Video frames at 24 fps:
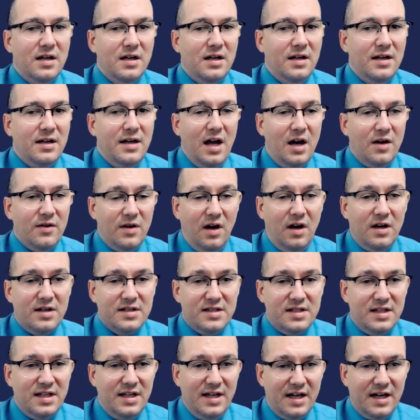Now on to
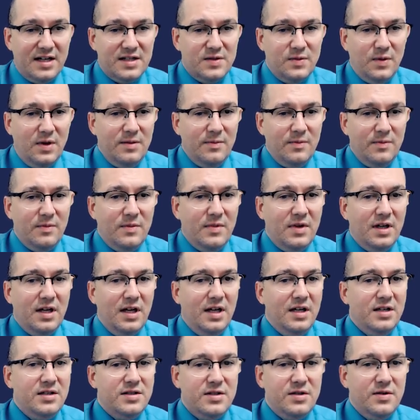the next one.
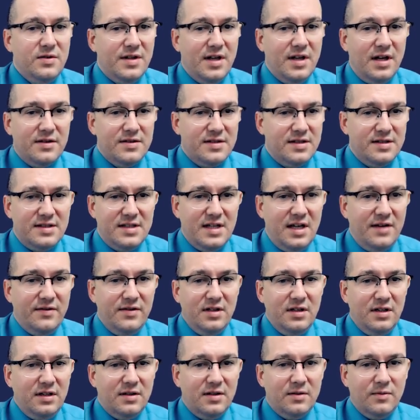In
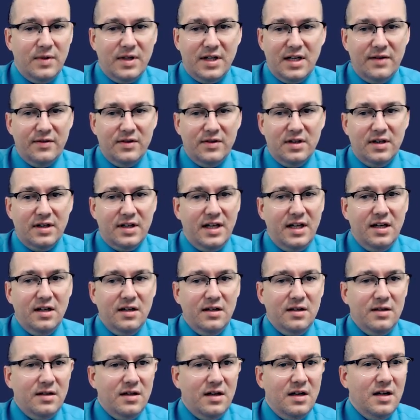2007, we can have a look
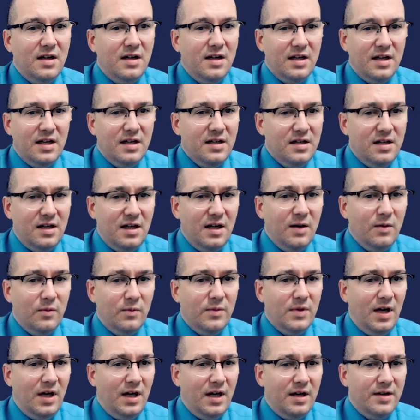here.
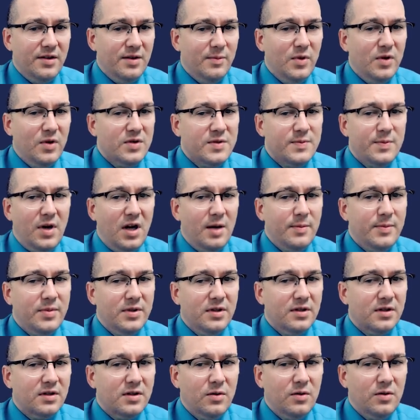The most
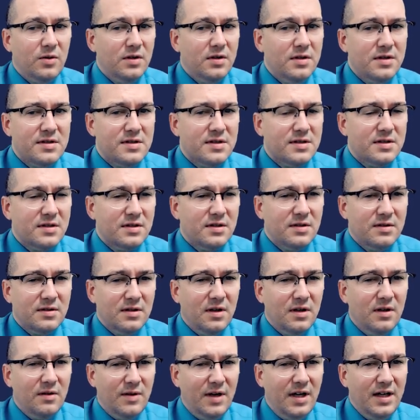popular course,
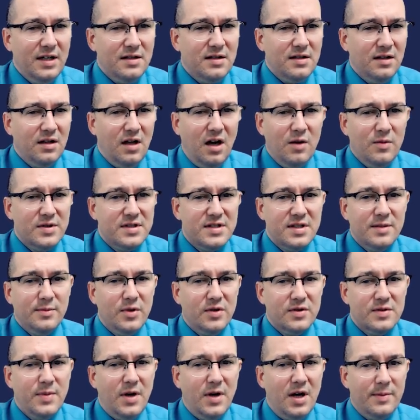right? Law was the
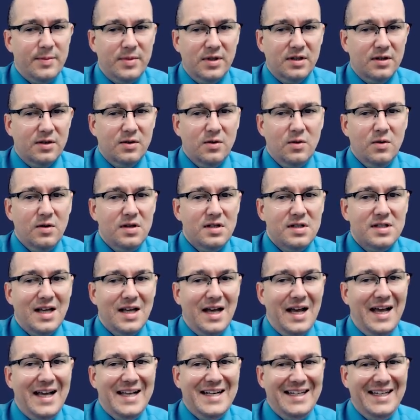most popular course,
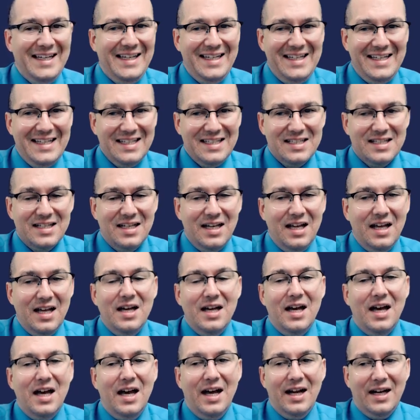and it,
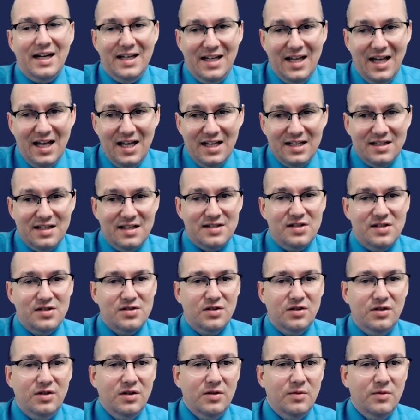again, this is
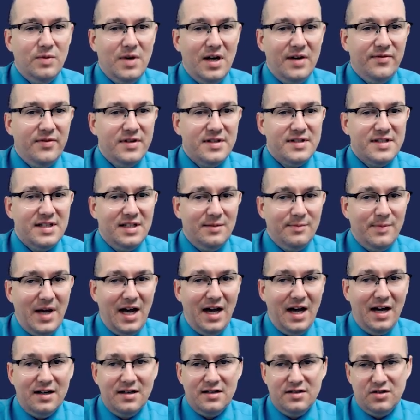good referencing
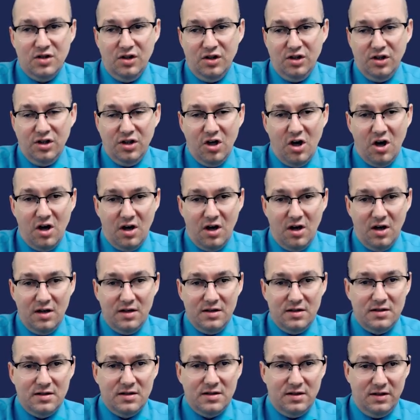back to law,
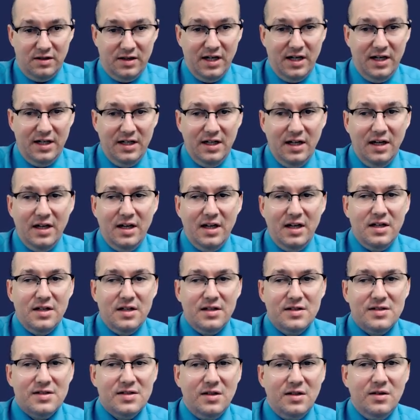okay?
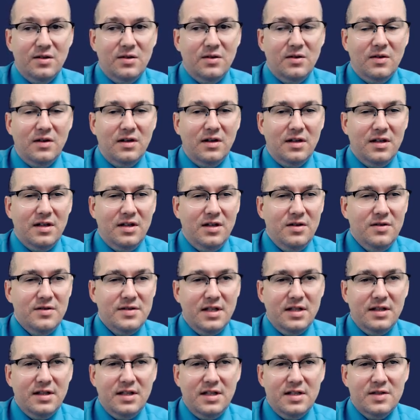So
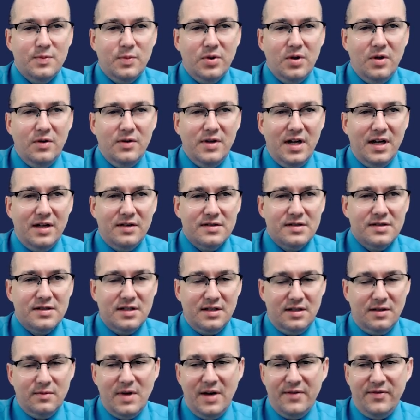using these pronouns
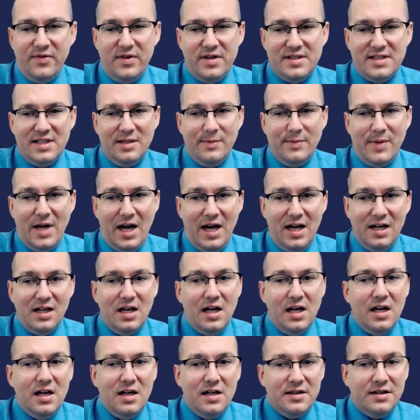referencing back,
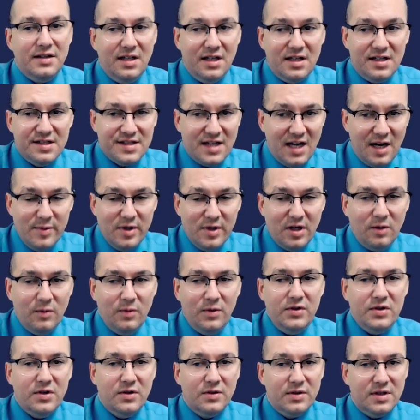the examiner will
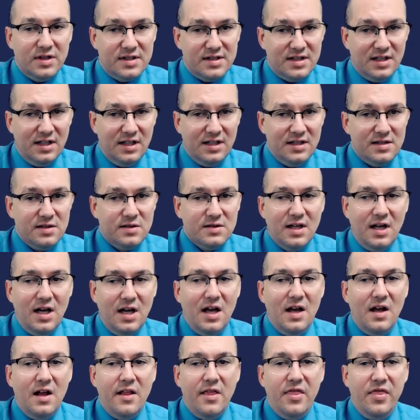notice this.
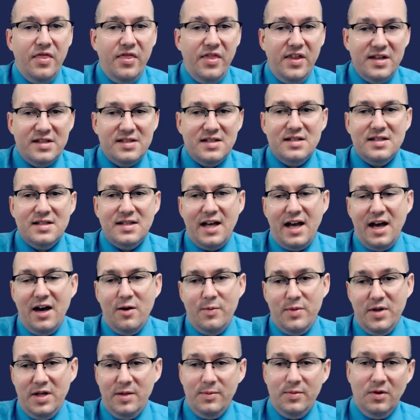This is how
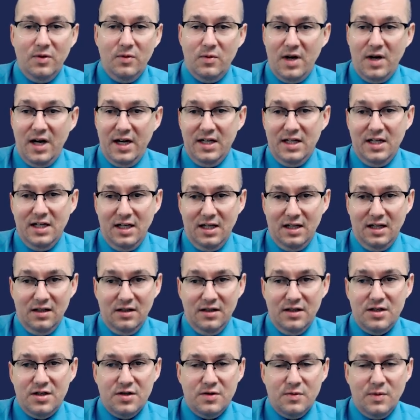people write in
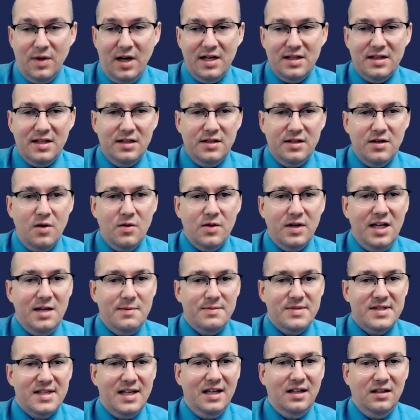English, right? They don't keep
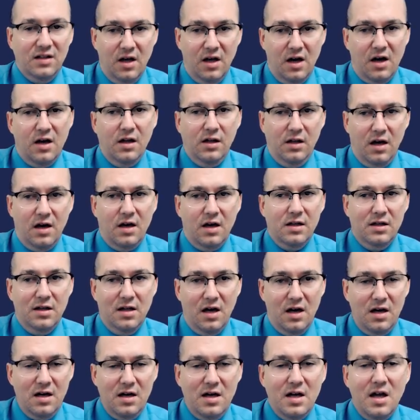saying law, law,
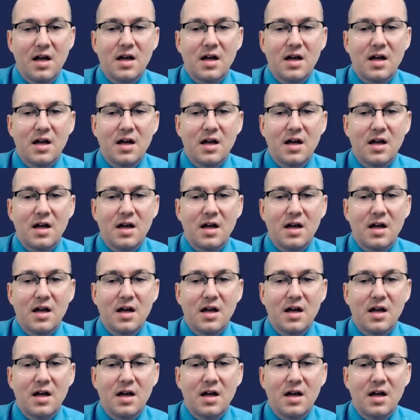law.